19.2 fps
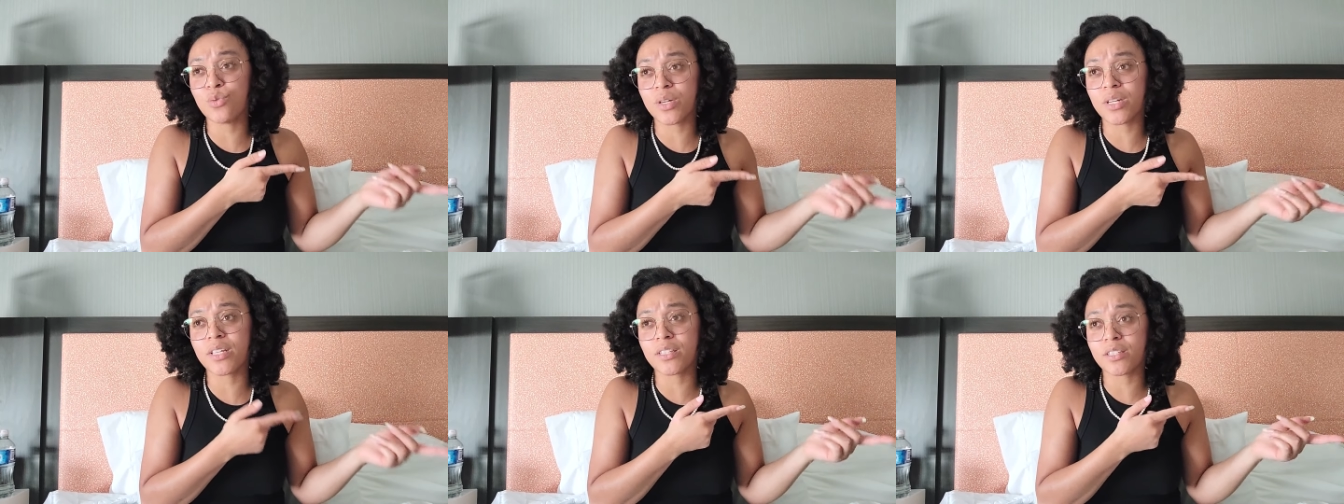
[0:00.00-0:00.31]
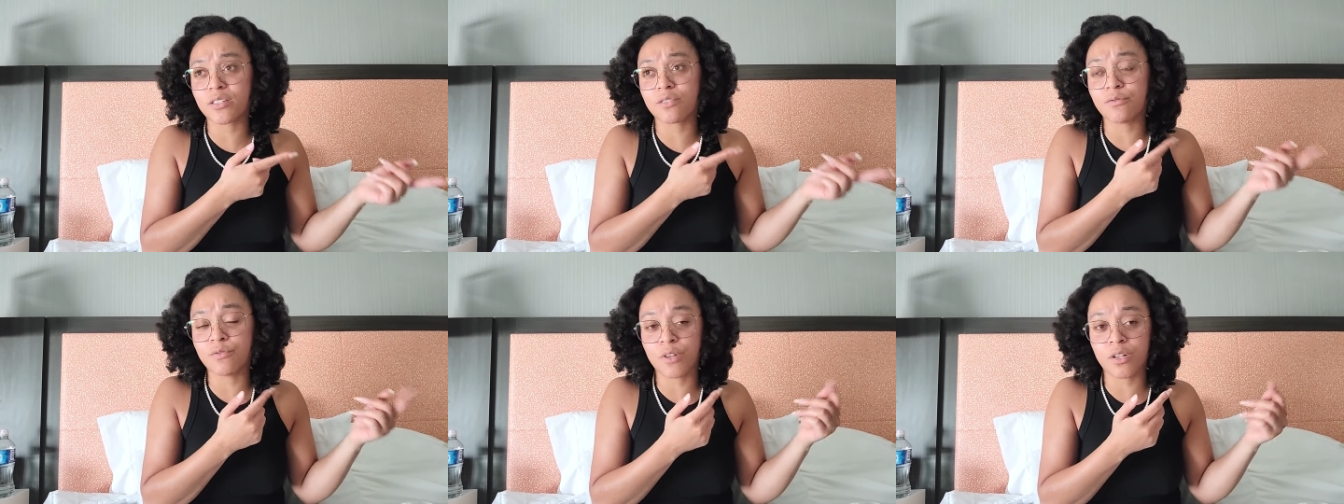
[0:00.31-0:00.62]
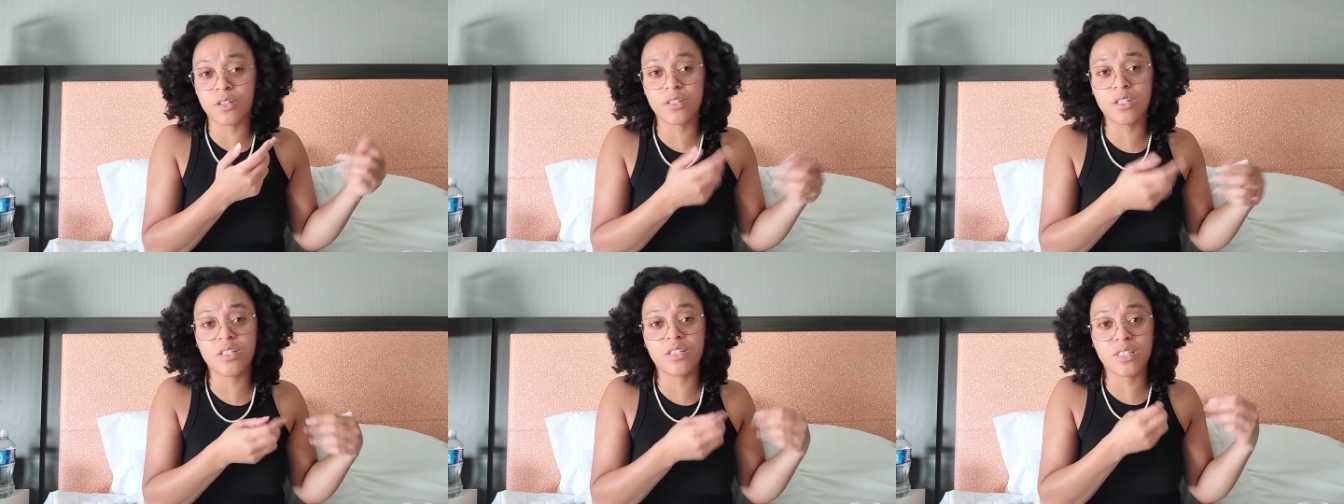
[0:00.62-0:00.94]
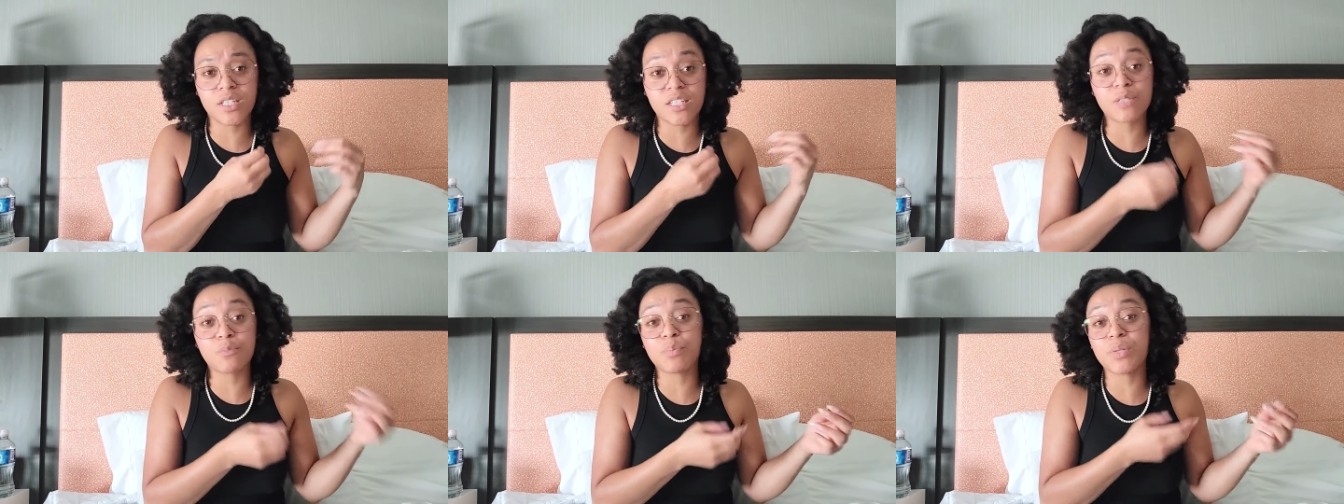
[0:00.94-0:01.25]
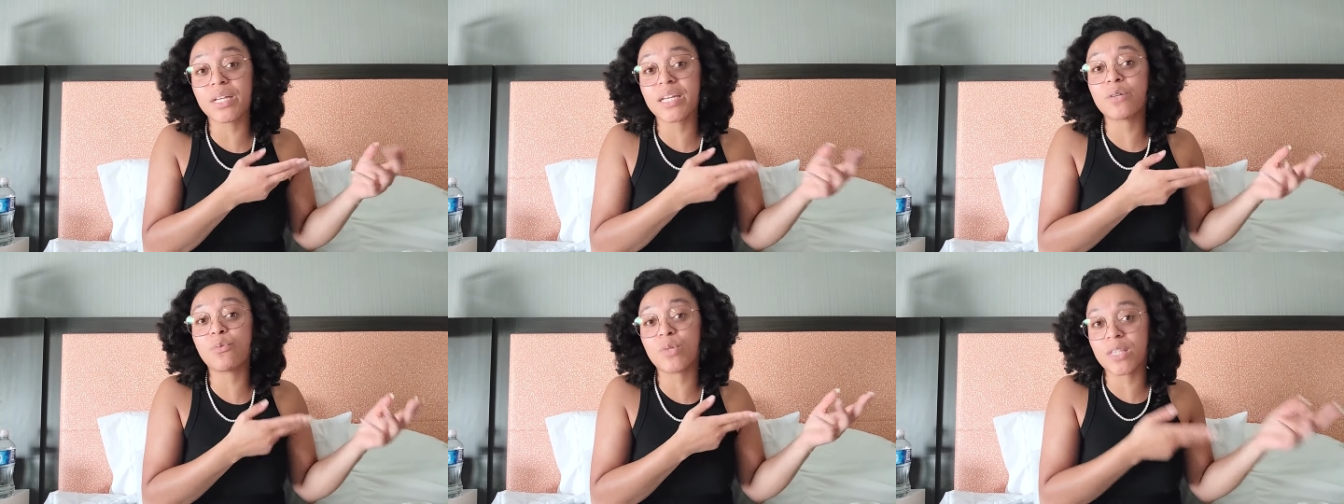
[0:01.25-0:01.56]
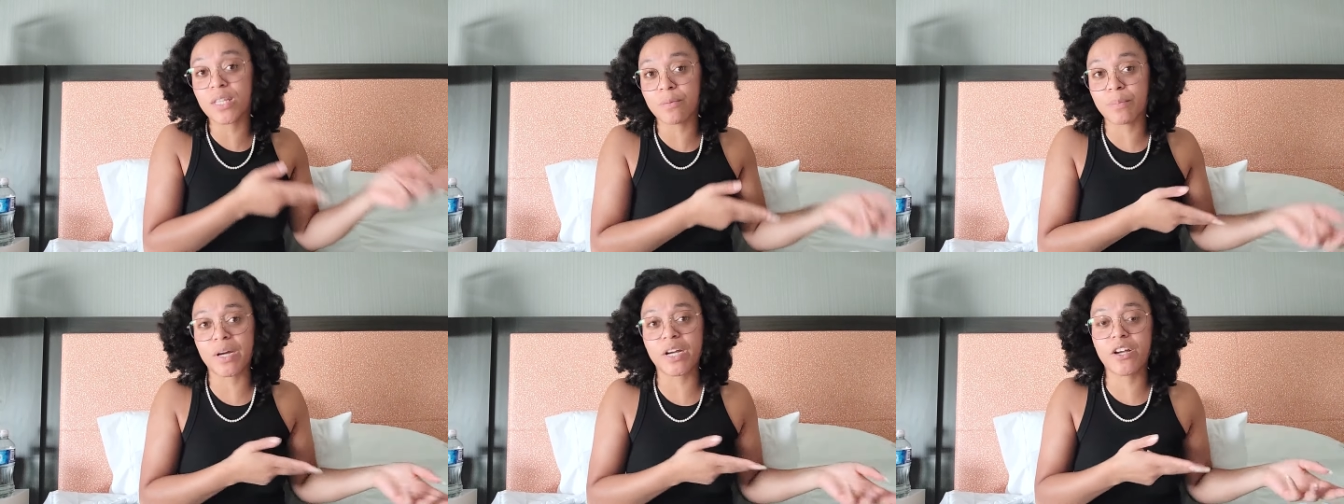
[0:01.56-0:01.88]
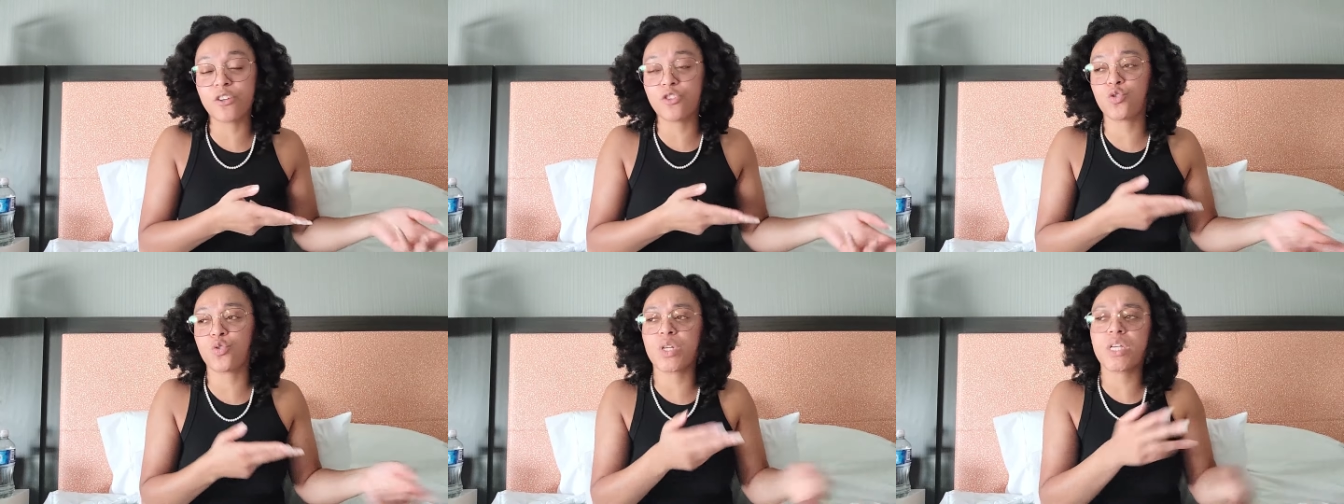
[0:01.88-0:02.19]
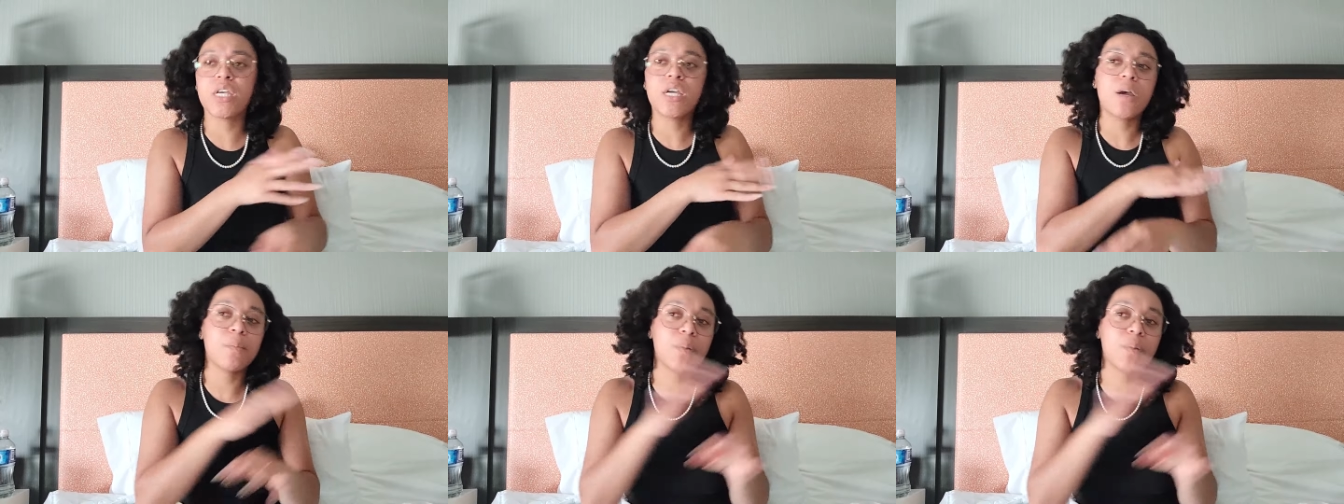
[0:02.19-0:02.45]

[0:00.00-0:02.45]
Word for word: And it's uh, displayed within my country.